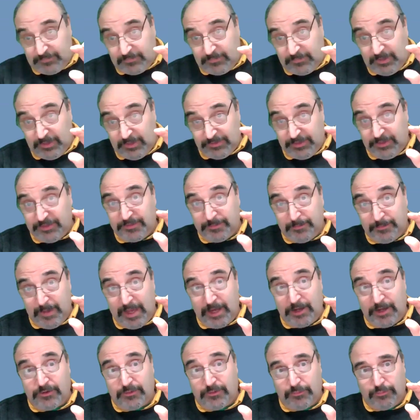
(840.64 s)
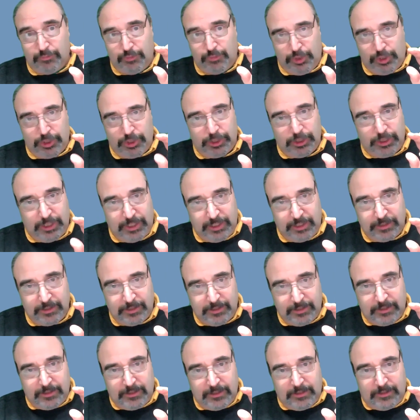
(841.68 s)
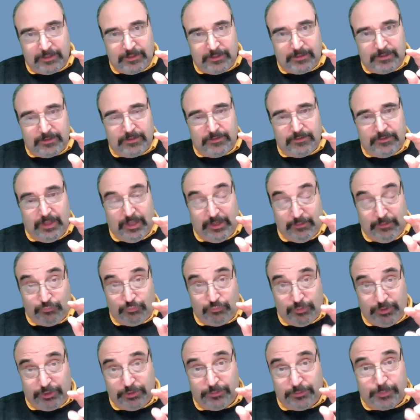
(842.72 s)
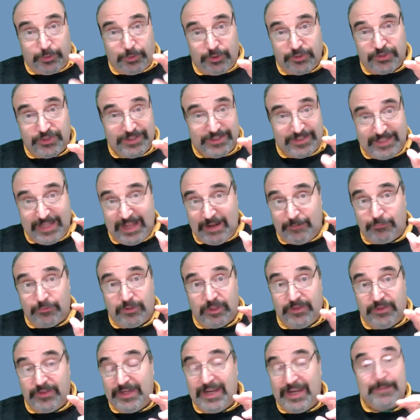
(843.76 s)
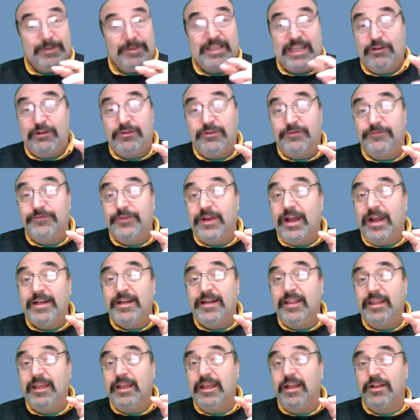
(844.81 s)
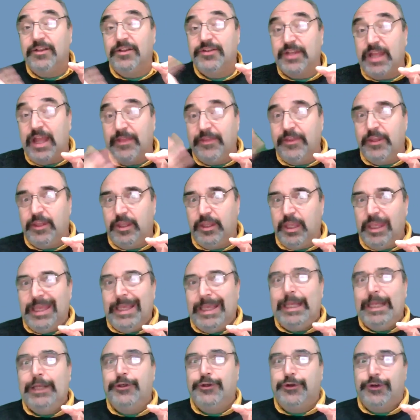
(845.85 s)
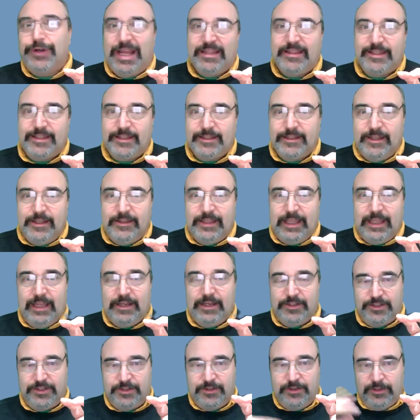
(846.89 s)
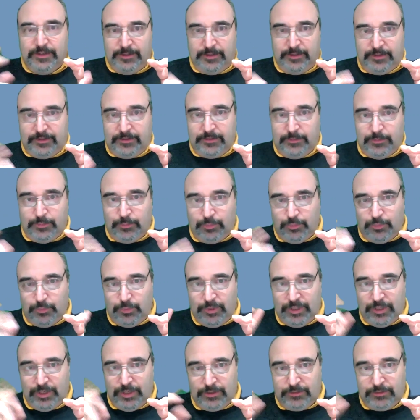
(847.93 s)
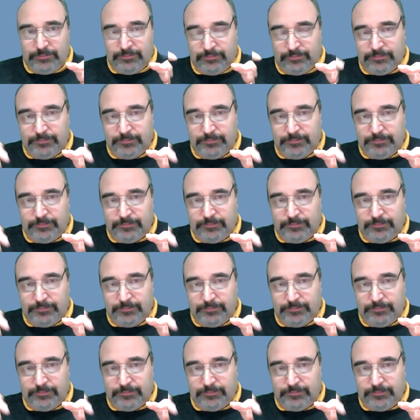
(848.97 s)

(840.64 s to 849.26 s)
is this mayor really a real person? Is that really the name? Because I couldn't find anything else on the internets that we know